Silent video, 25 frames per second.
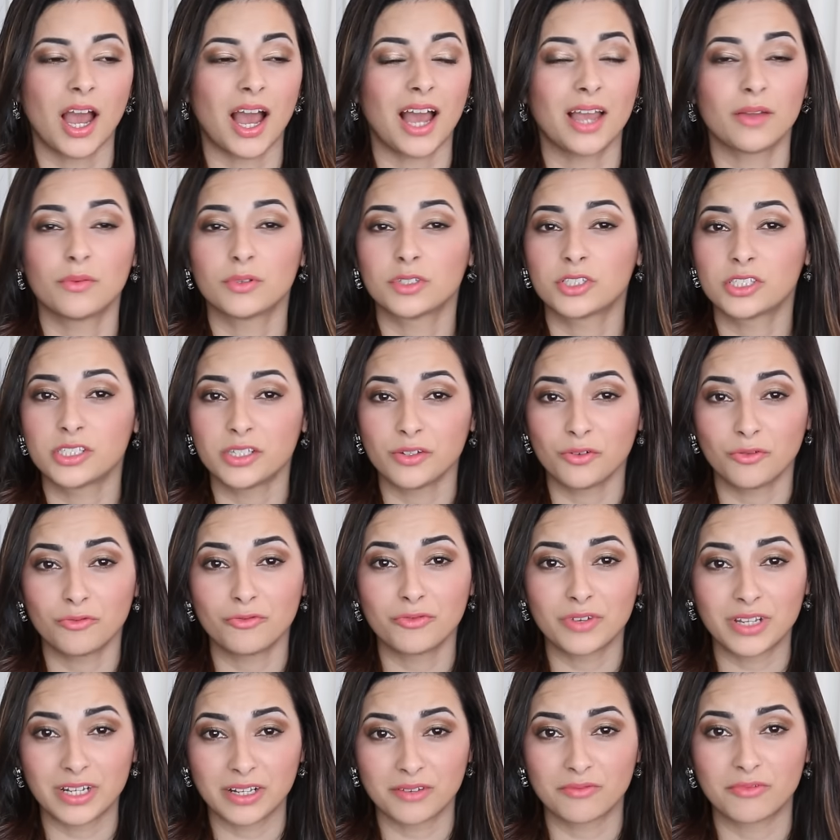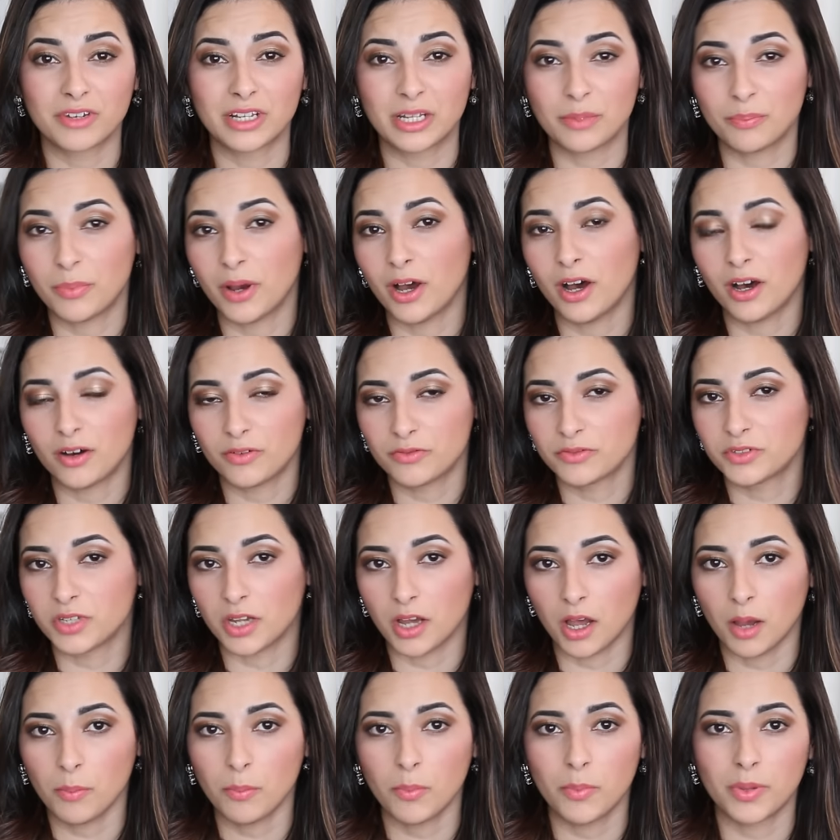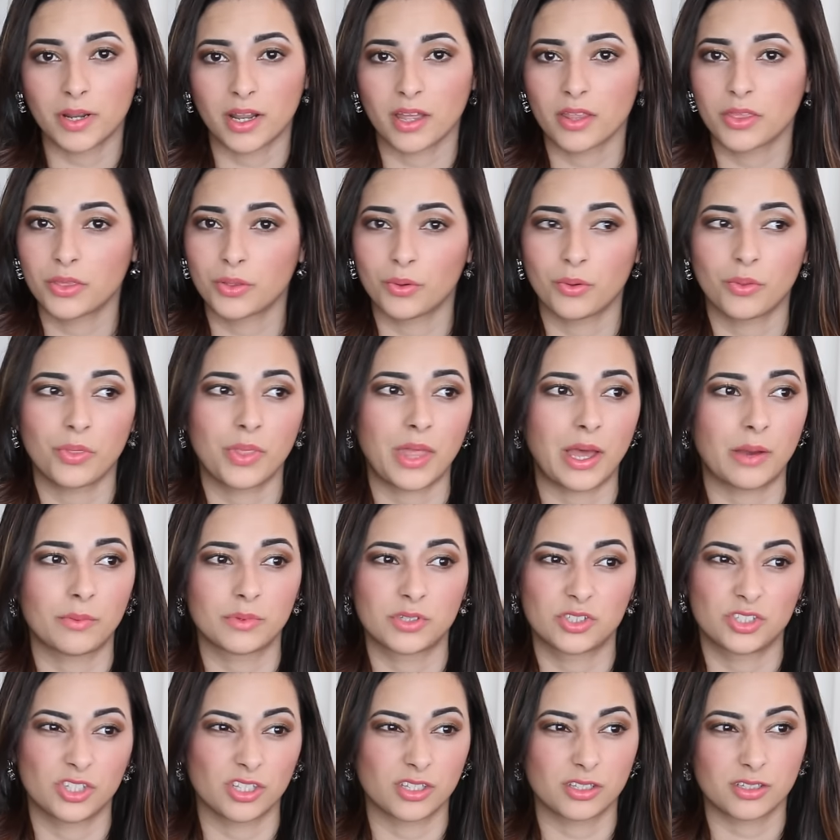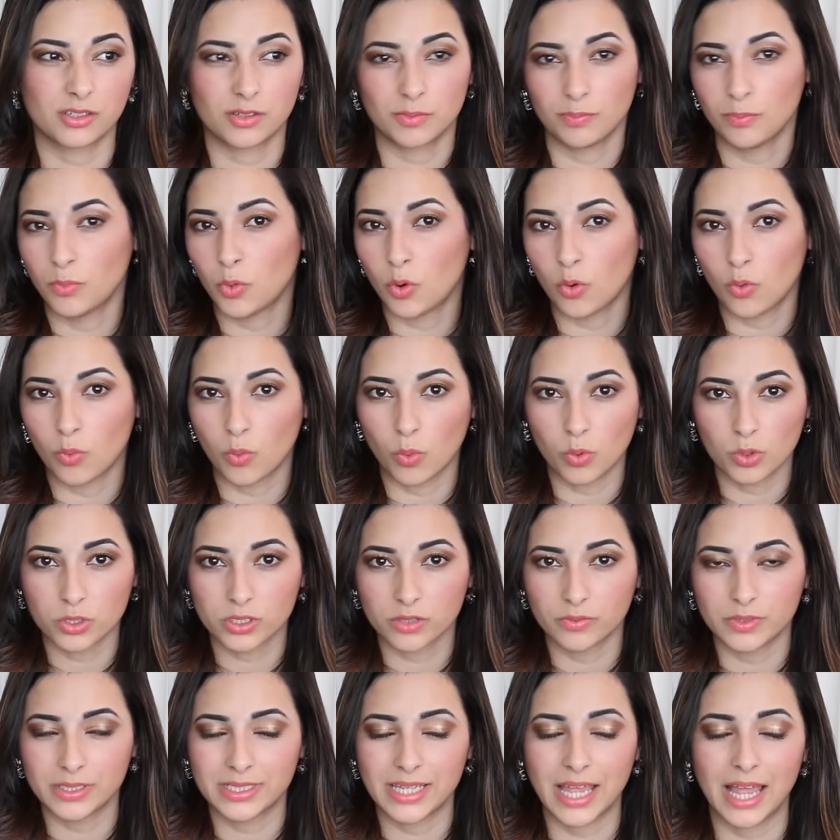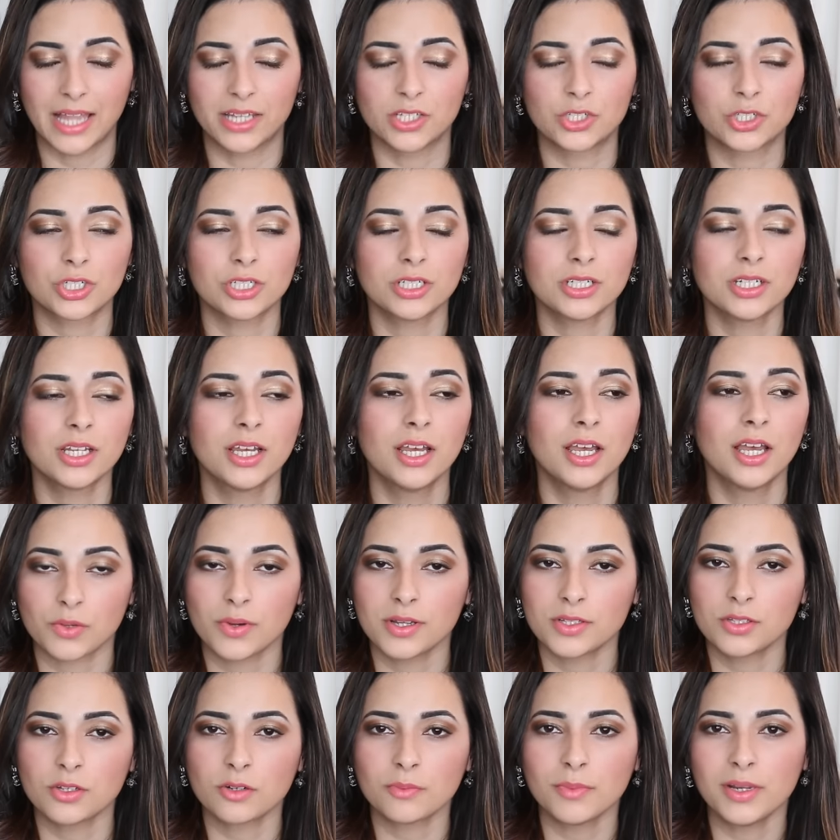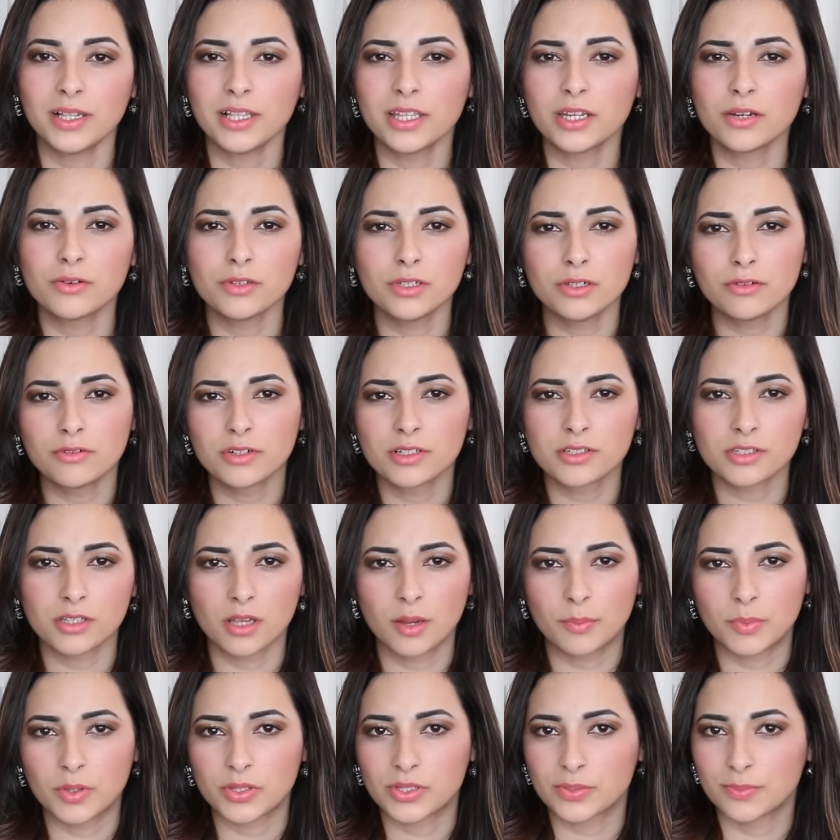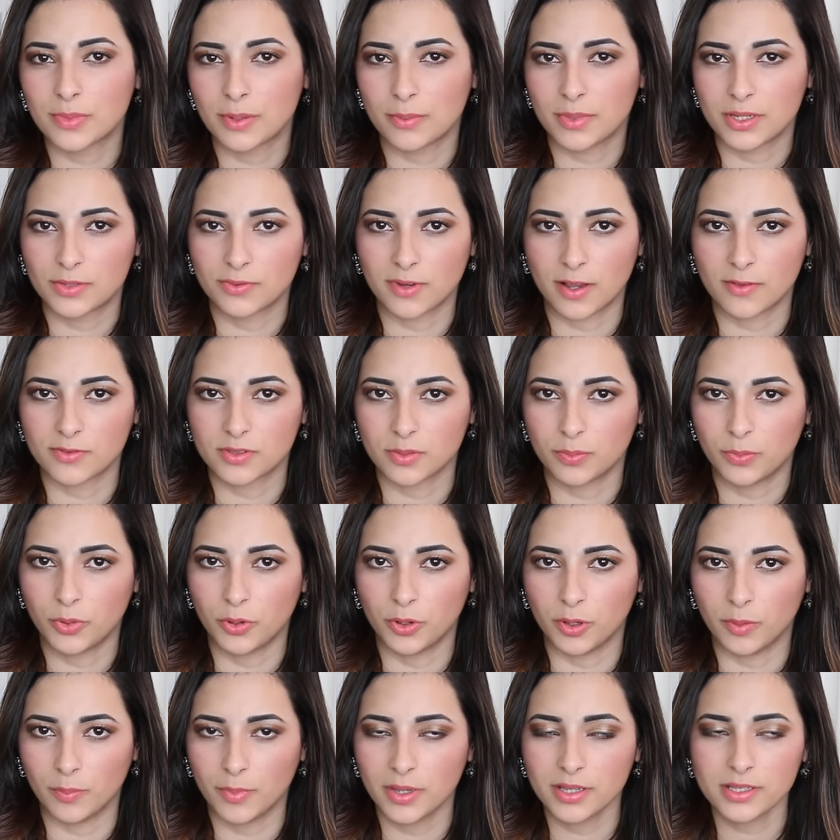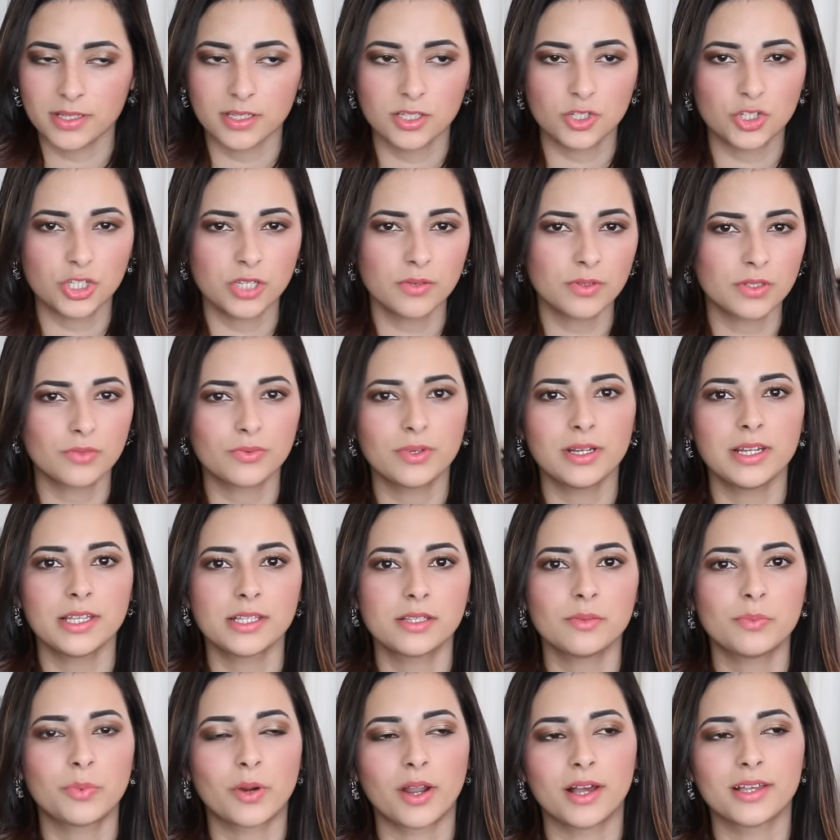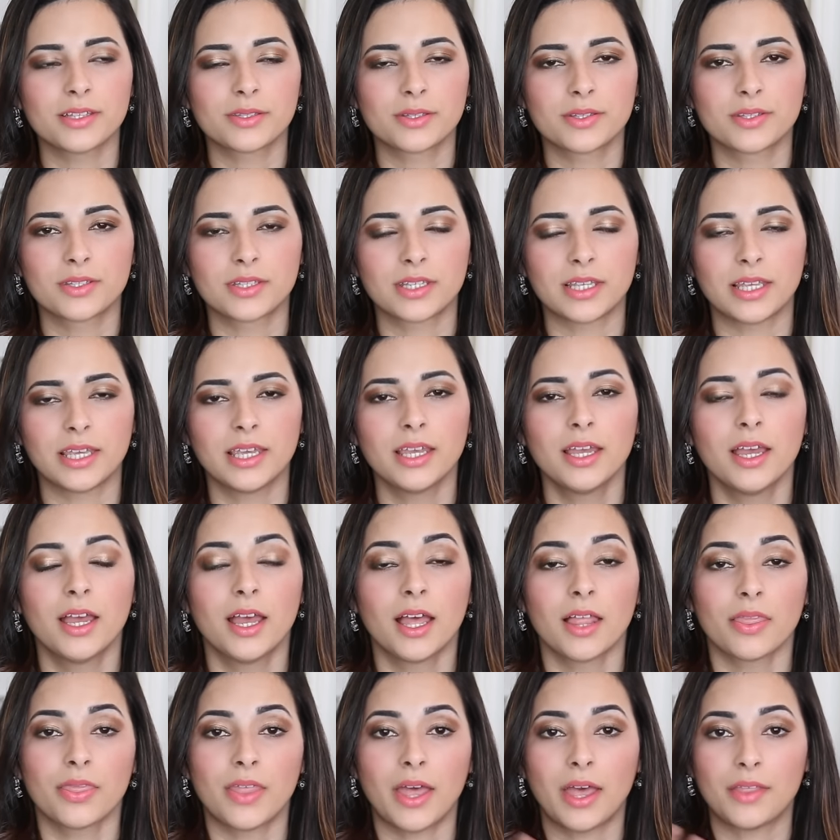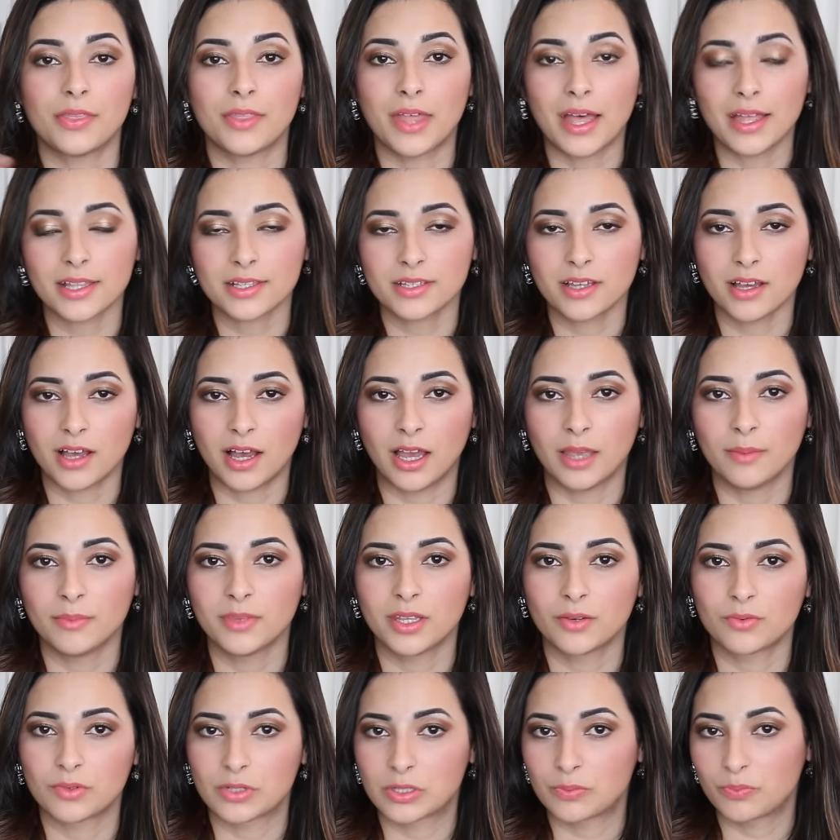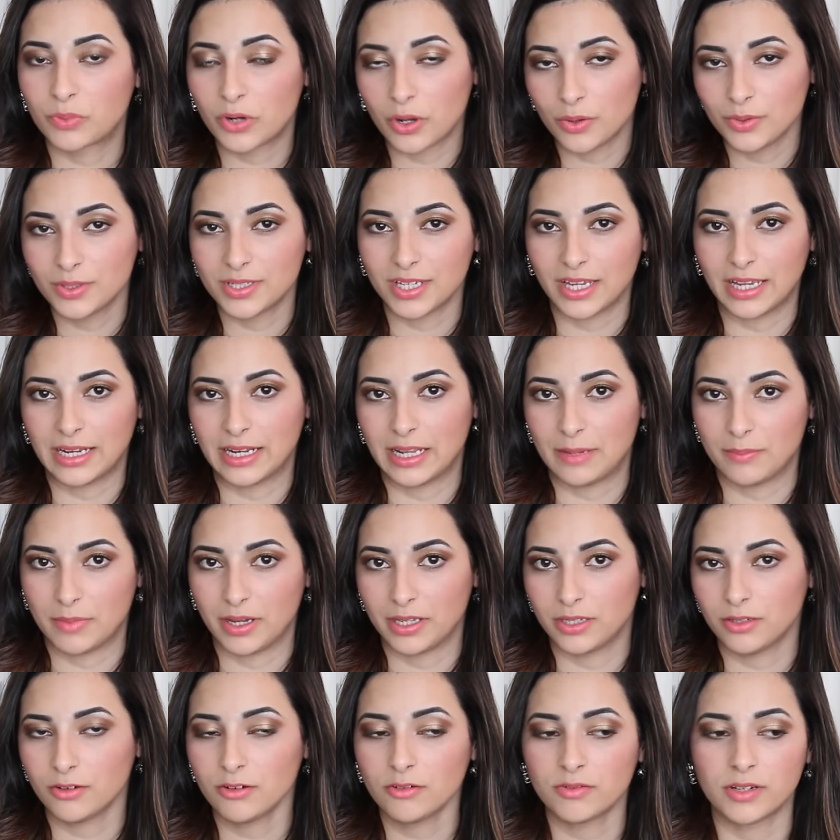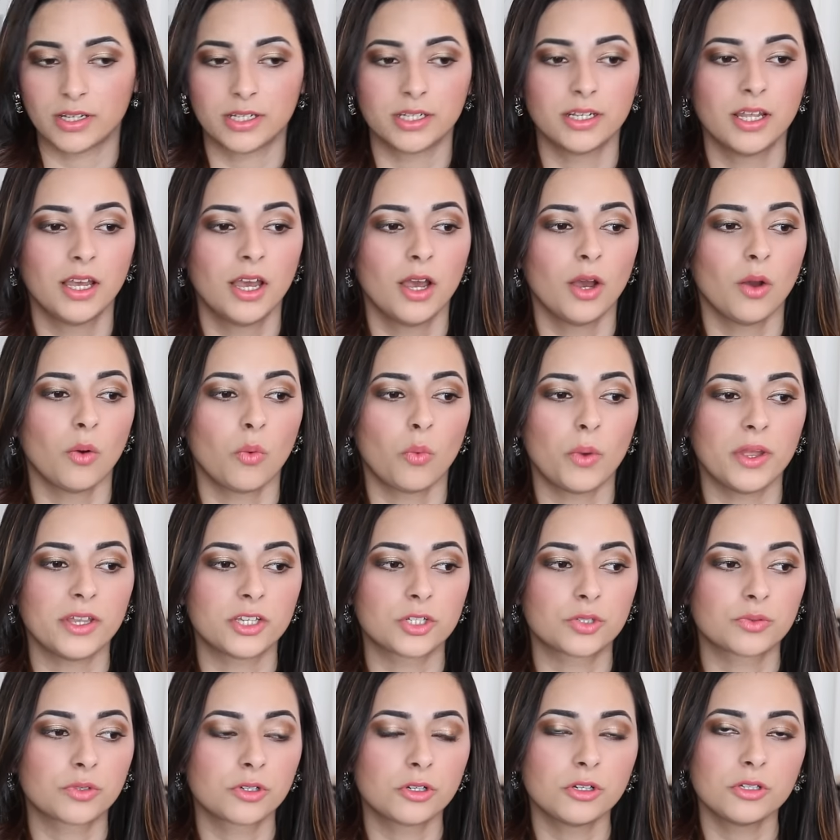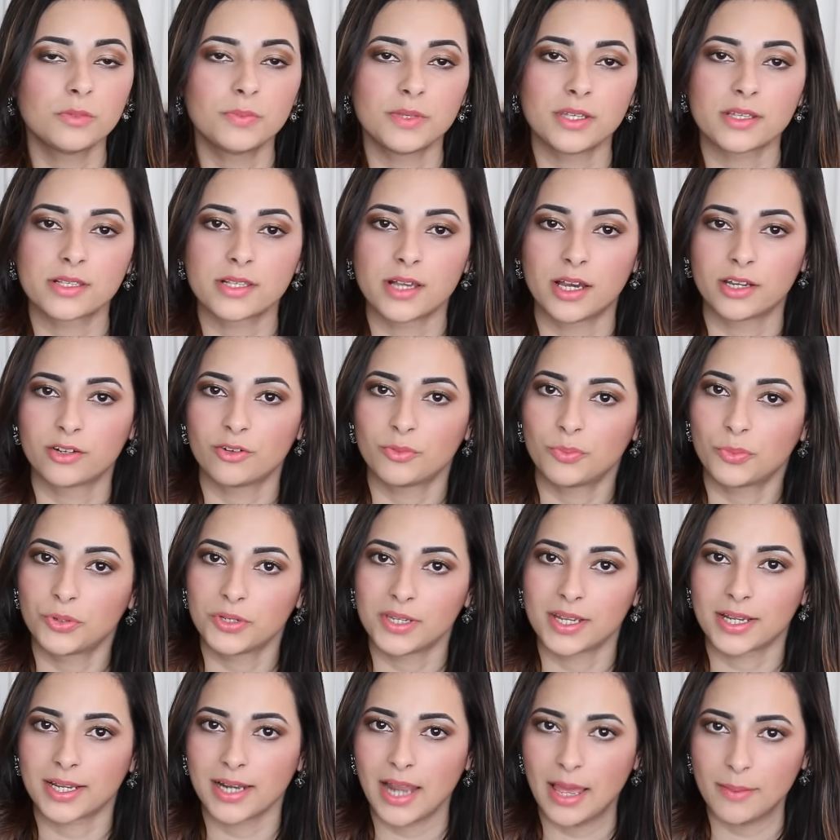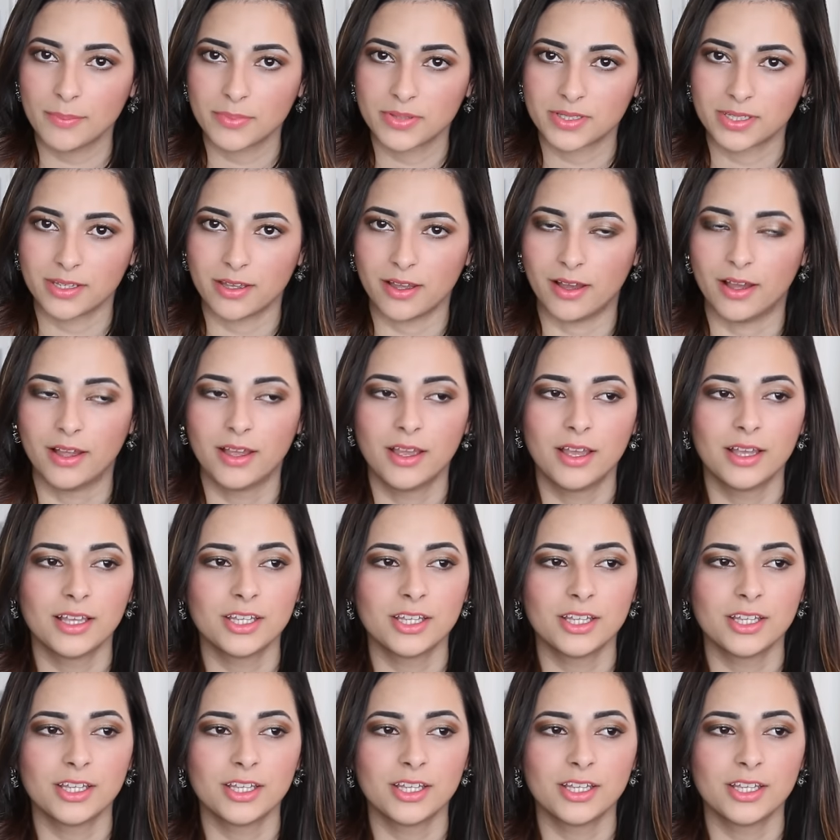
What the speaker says: I was still really, really puffed up, but I thought that was just more water retention. So I took my little urine sample to my midwife's appointment, and she was really surprised to see that that time there was protein in my urine, which could be a sign of preeclampsia.